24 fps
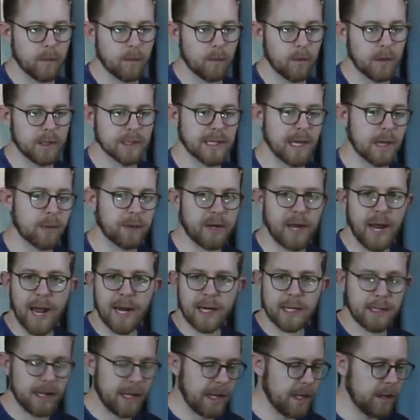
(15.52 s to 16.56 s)

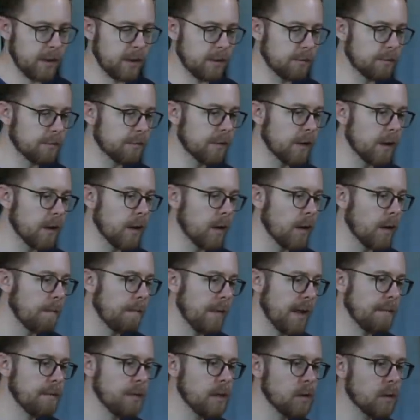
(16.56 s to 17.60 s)
React Native.
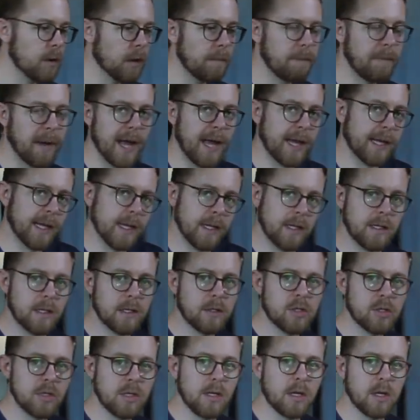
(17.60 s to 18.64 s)
Maybe you're a back-end
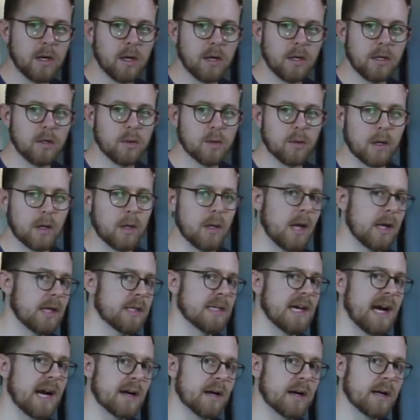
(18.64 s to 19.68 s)
engineer and you run a lot of
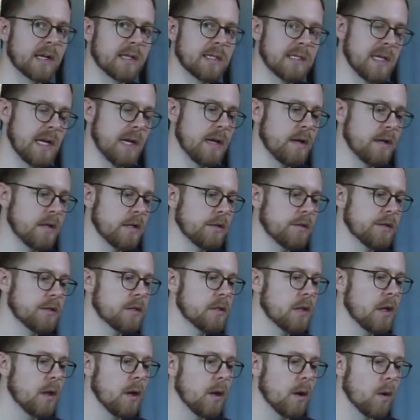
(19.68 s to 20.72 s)
Docker
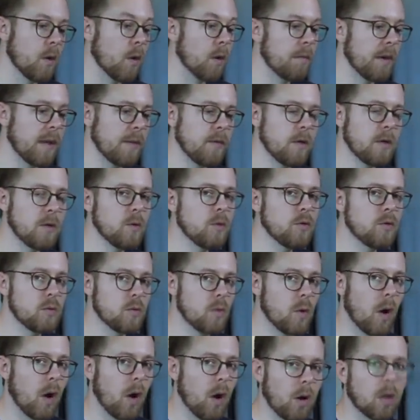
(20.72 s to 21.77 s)
containers. Or maybe you
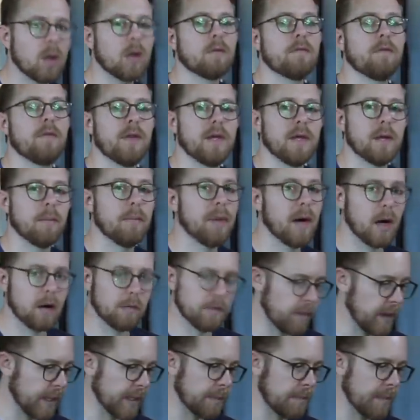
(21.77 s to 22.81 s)
do all of the
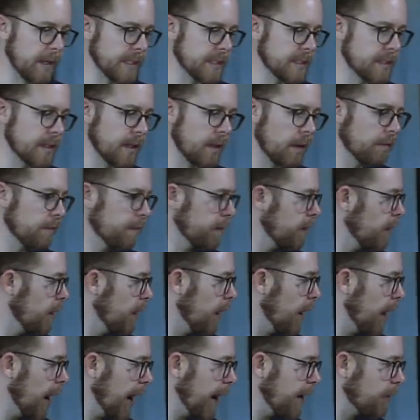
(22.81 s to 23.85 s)
above like myself.
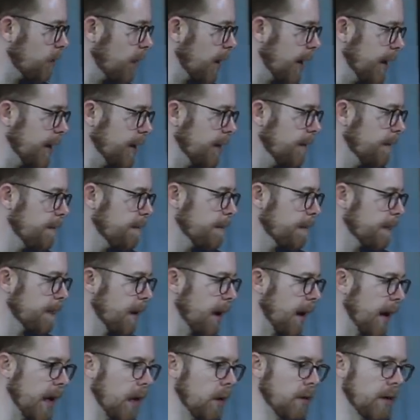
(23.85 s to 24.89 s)
I write
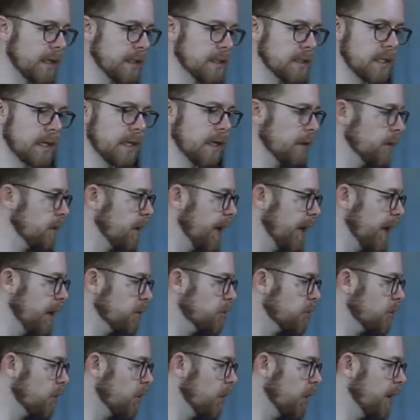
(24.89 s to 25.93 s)
iOS and
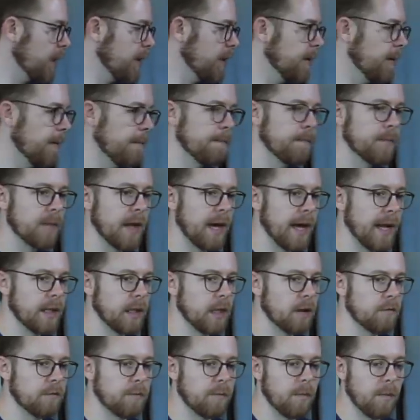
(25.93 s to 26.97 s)
Android. I
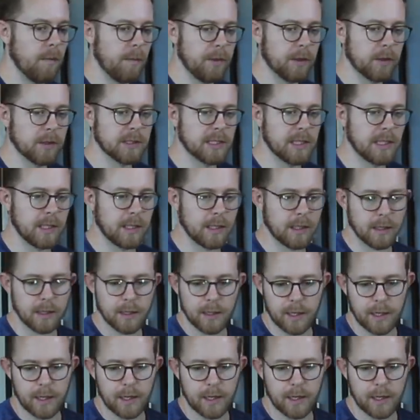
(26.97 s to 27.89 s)
love building